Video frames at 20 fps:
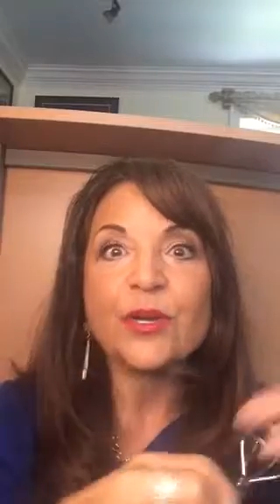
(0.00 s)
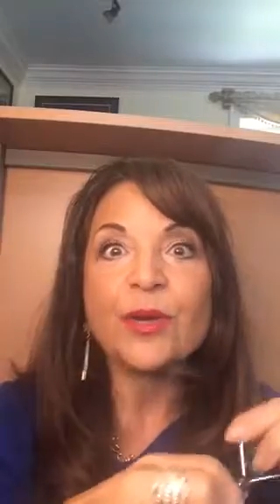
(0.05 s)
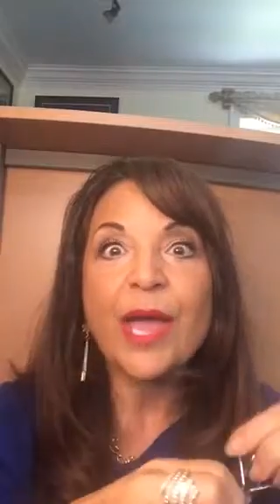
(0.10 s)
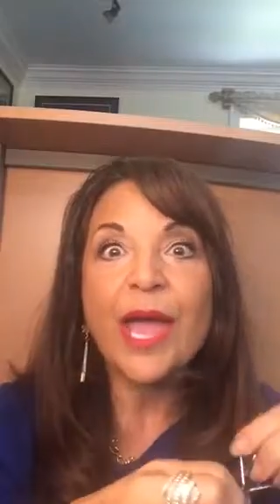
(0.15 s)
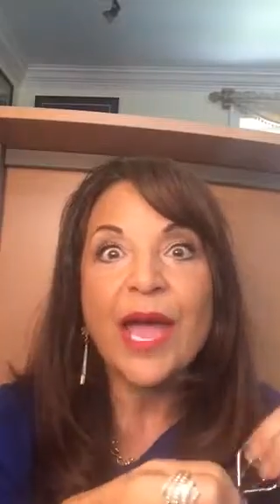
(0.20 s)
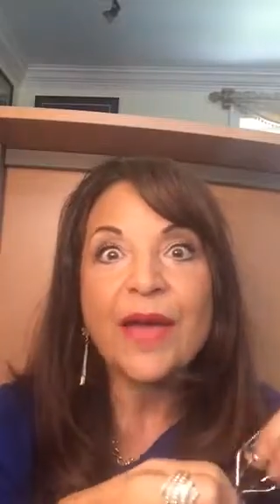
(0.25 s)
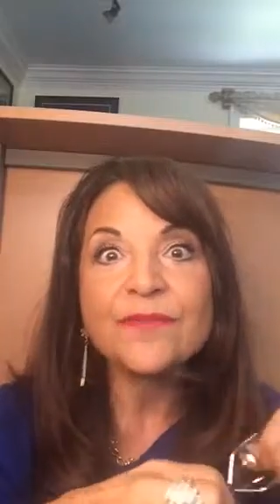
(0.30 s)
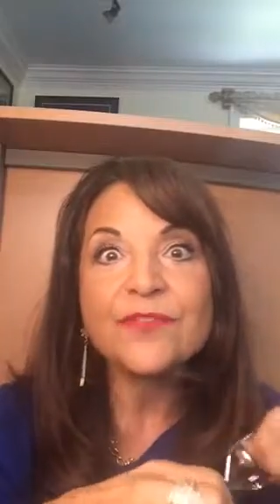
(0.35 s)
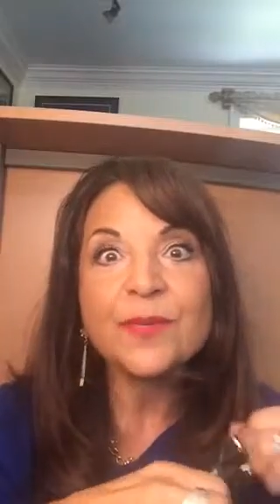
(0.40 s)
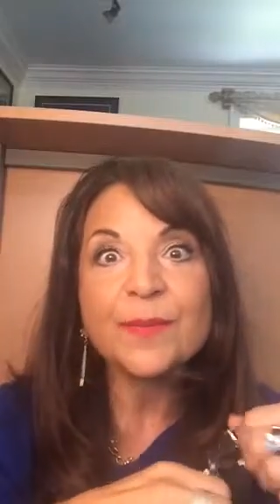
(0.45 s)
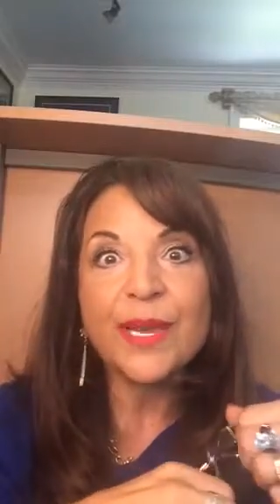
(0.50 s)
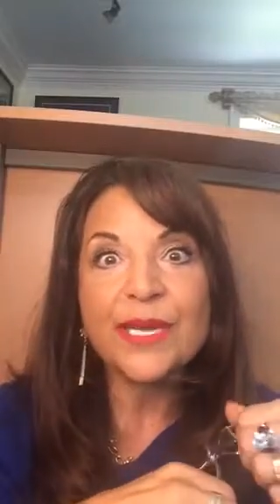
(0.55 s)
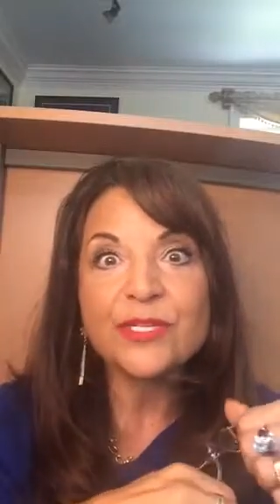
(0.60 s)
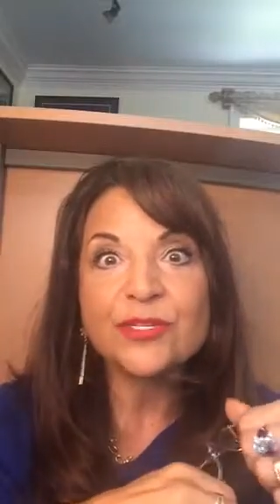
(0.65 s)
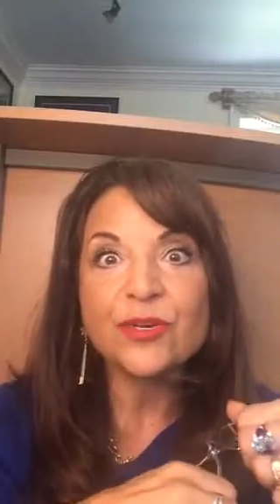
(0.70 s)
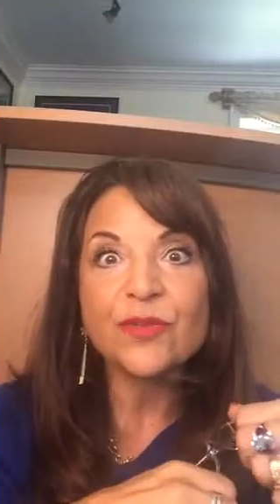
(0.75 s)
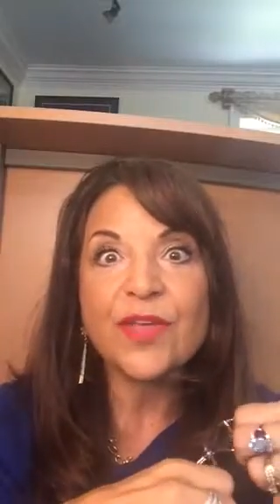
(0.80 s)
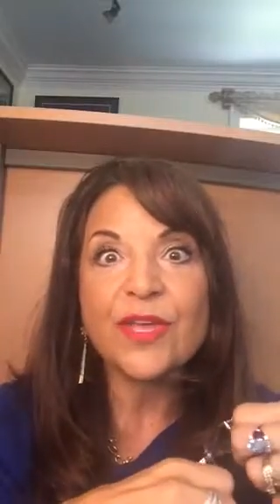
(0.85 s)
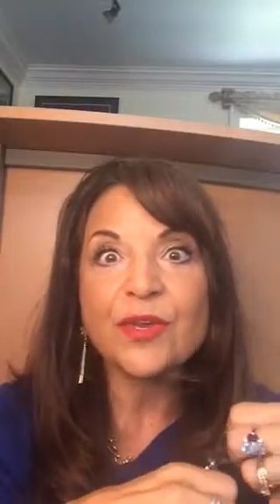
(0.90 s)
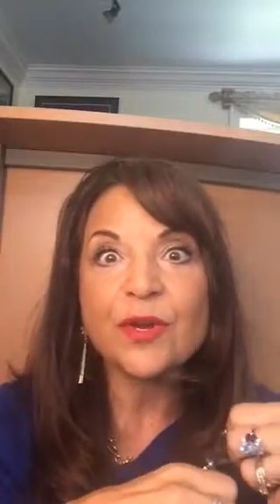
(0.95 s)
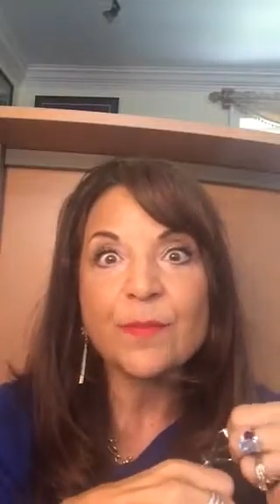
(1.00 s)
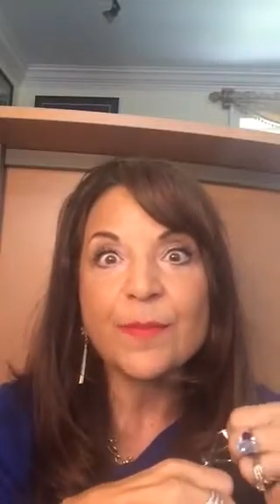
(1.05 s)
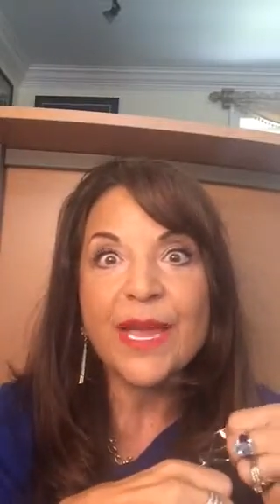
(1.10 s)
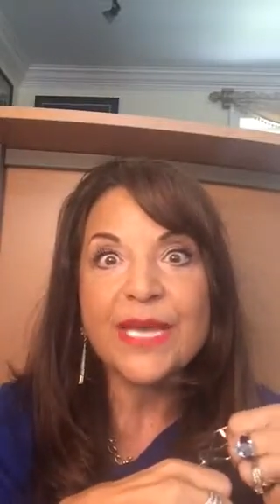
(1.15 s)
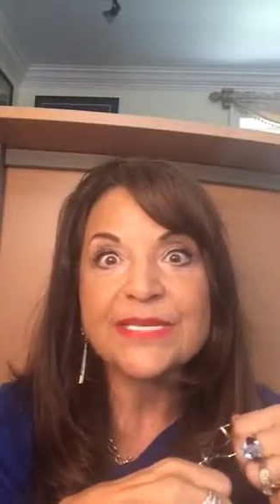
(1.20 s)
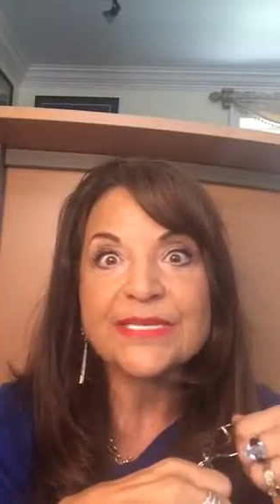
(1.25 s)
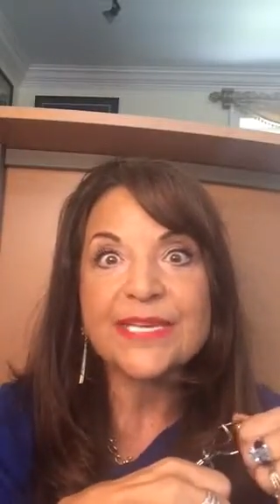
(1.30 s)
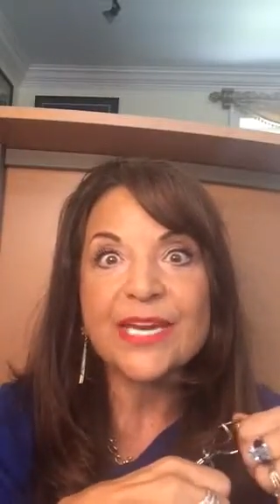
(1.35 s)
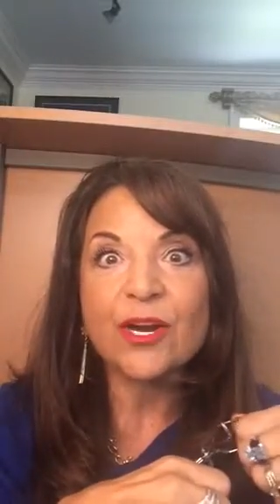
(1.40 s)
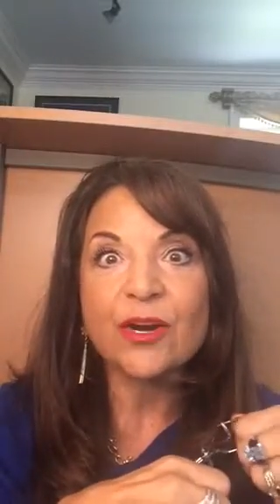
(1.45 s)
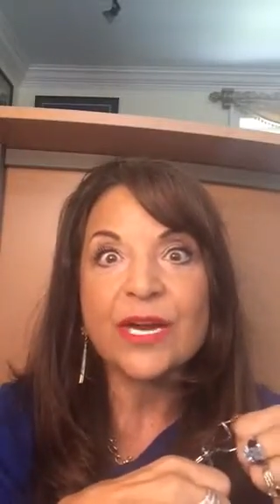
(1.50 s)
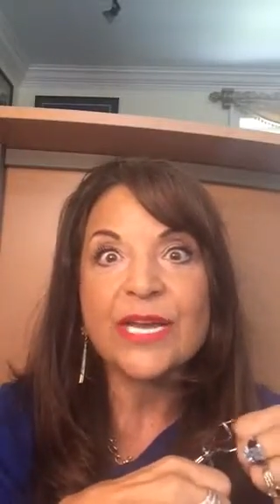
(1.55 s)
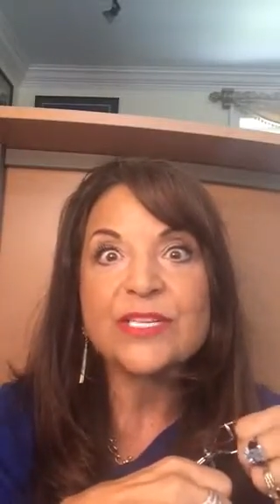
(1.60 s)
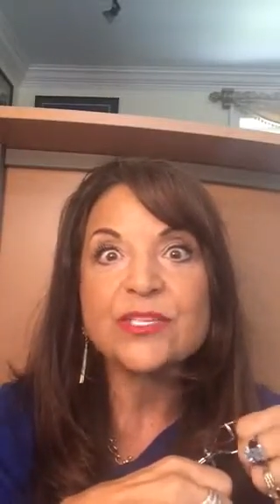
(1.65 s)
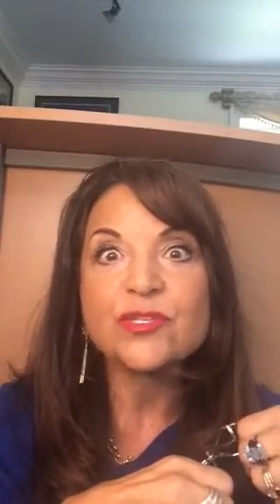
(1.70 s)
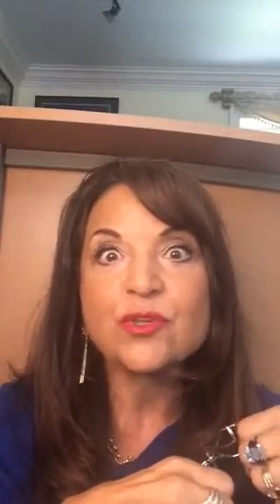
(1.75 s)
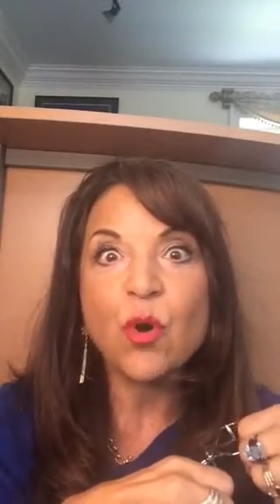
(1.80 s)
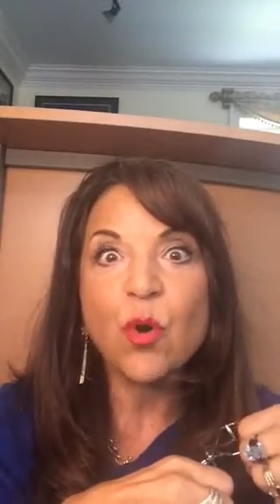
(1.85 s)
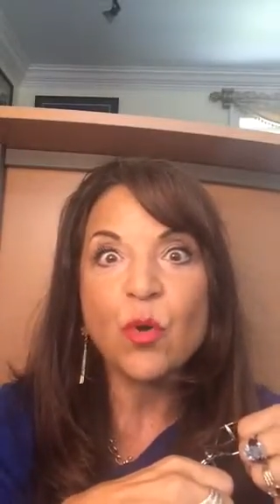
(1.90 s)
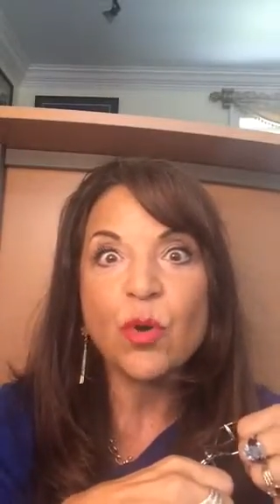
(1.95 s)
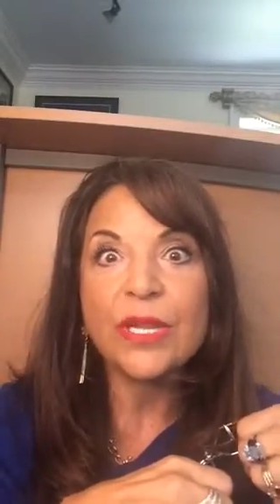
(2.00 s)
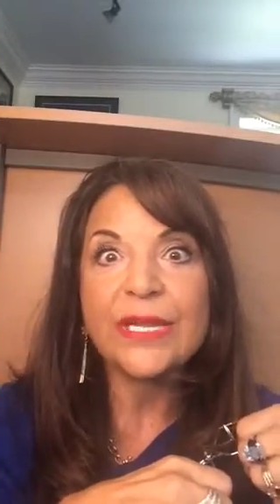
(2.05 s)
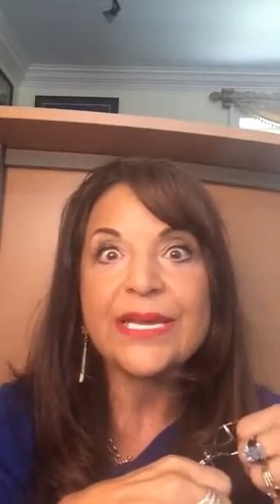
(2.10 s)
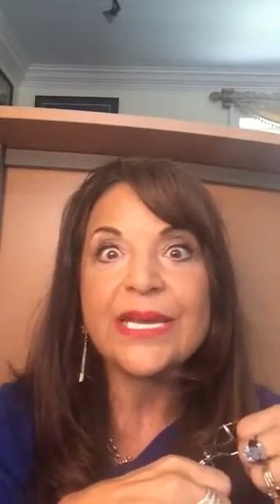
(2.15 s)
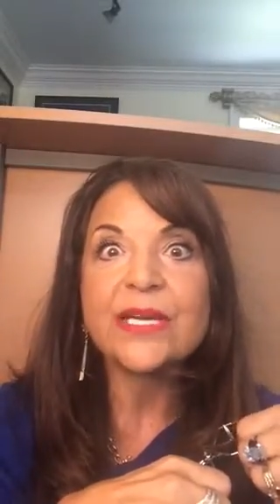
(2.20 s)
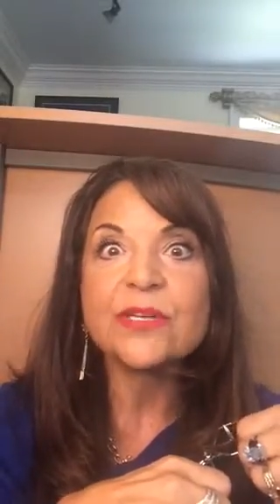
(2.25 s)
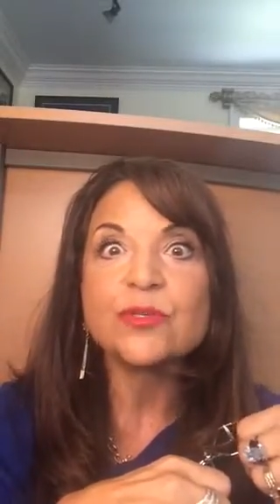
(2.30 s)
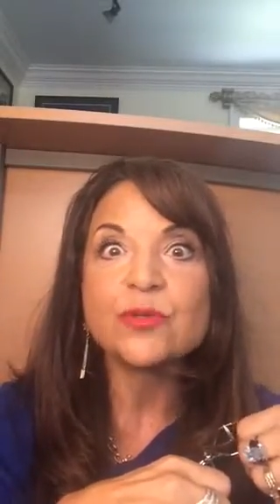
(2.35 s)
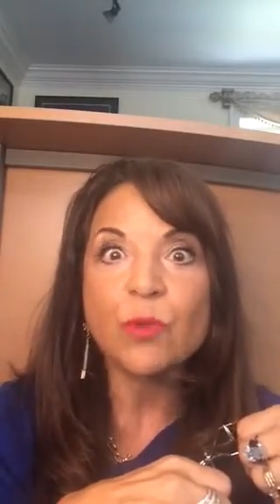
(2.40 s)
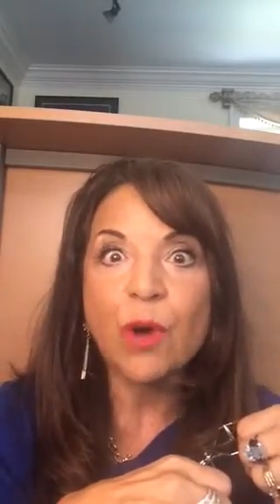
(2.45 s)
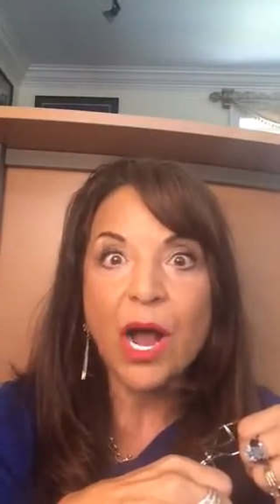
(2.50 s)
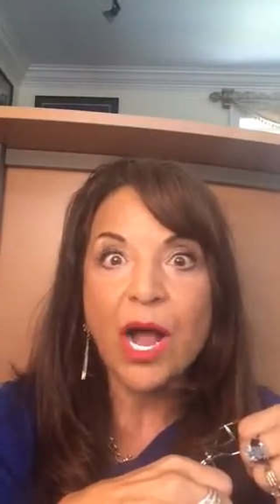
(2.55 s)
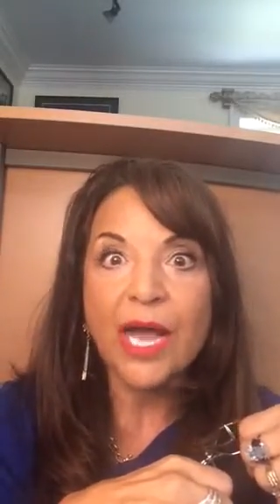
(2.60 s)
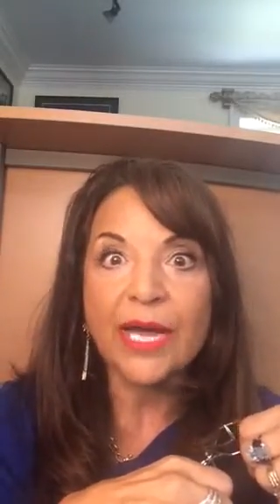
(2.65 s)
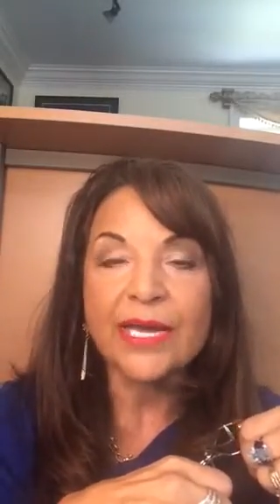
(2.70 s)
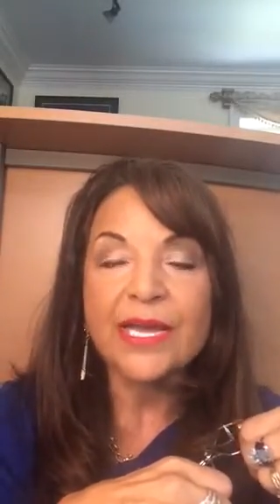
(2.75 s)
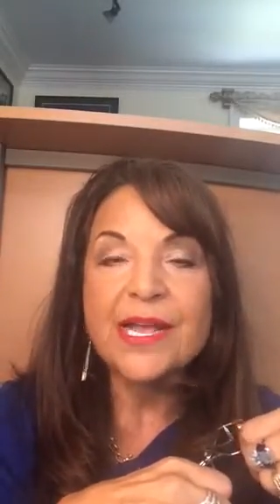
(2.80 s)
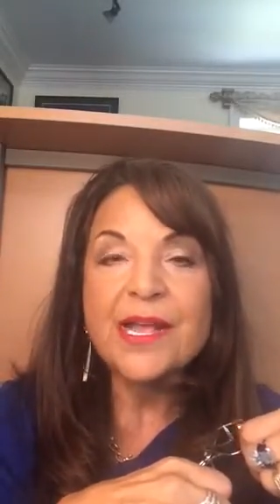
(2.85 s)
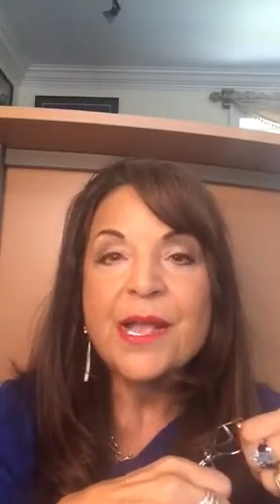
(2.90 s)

you have to make sure that your mascara is totally dry,